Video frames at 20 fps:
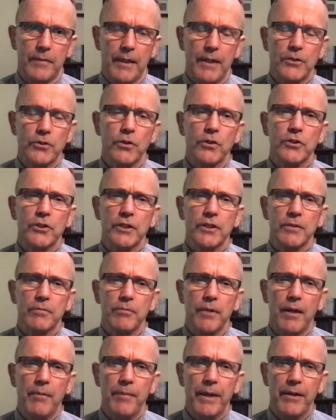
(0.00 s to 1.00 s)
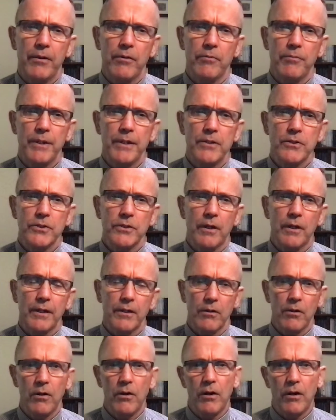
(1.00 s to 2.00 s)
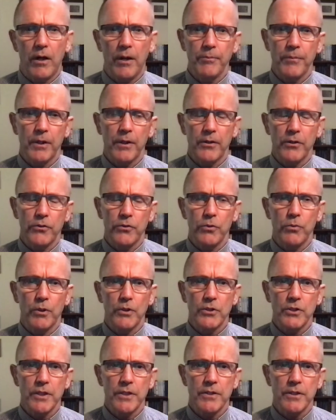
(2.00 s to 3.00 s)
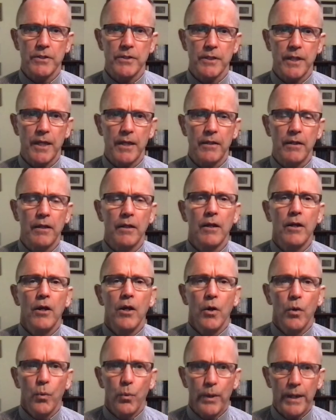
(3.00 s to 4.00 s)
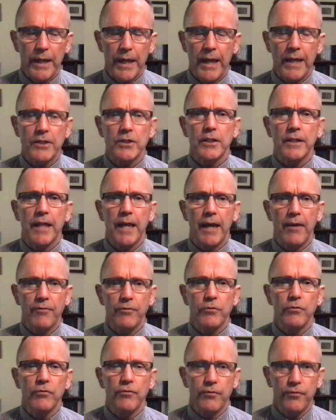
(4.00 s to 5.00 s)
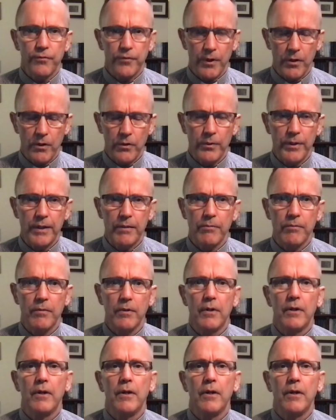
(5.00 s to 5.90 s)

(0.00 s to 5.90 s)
It's not just a matter of me deciding, oh, I'm going to do what Jesus said. We actually have to follow him